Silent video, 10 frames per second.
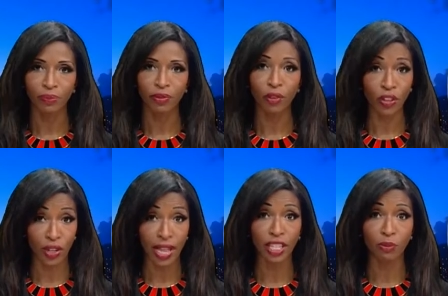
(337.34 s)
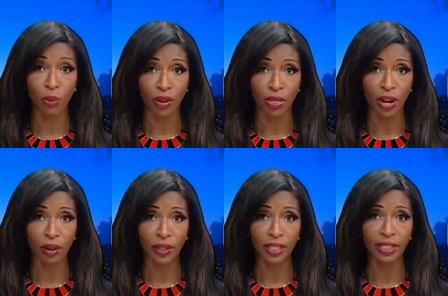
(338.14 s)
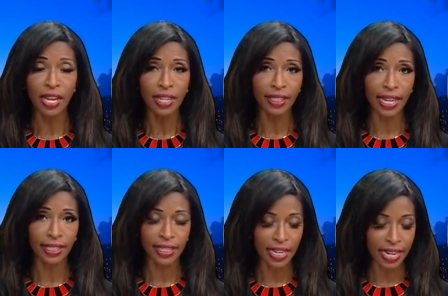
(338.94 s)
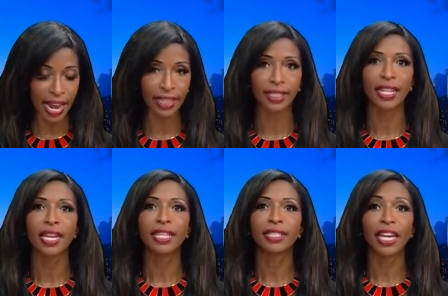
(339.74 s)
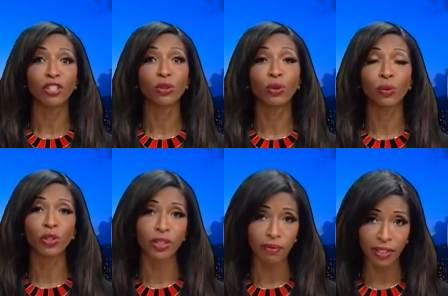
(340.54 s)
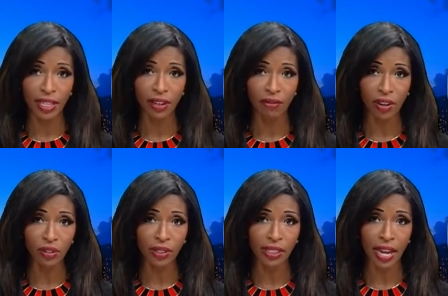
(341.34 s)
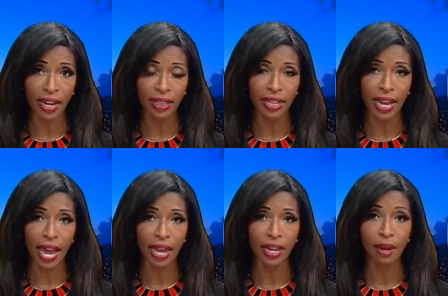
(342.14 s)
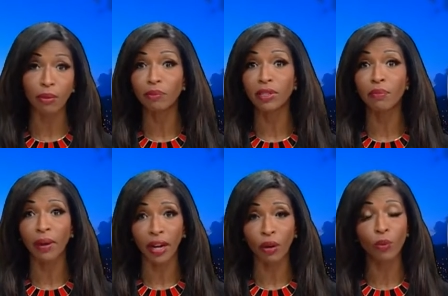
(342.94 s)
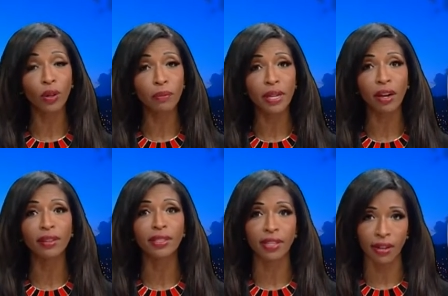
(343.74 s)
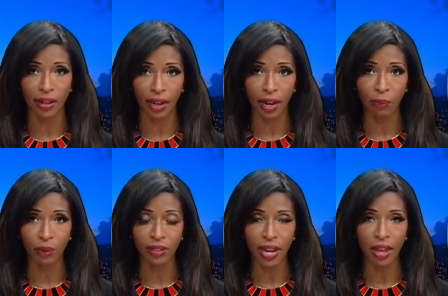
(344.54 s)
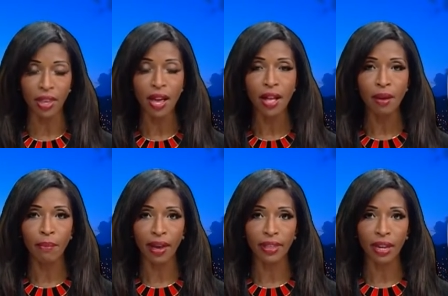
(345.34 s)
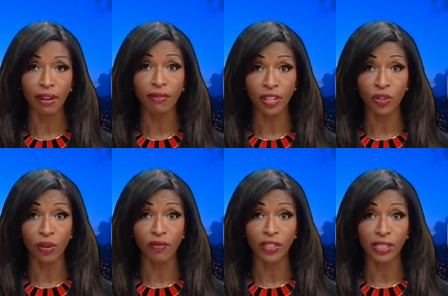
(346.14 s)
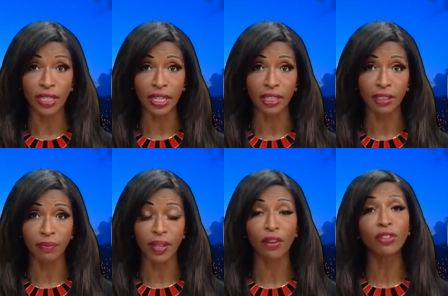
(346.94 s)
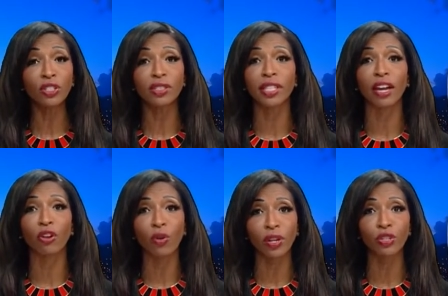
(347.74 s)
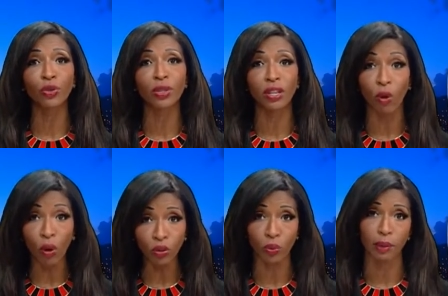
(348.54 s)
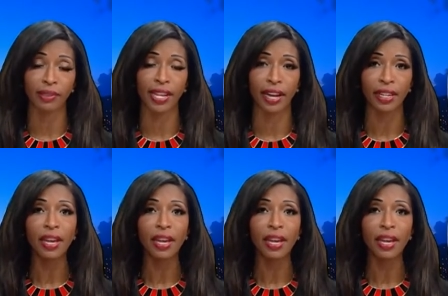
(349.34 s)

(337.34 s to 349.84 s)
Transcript: Virgin Islands Port Authorities says the next Scheduled cruise ship visit in Frederiksted at the Ann Abramson Pier will be on Sunday, April 10th by the Adventure of the Seas. And officials say, according to the old website,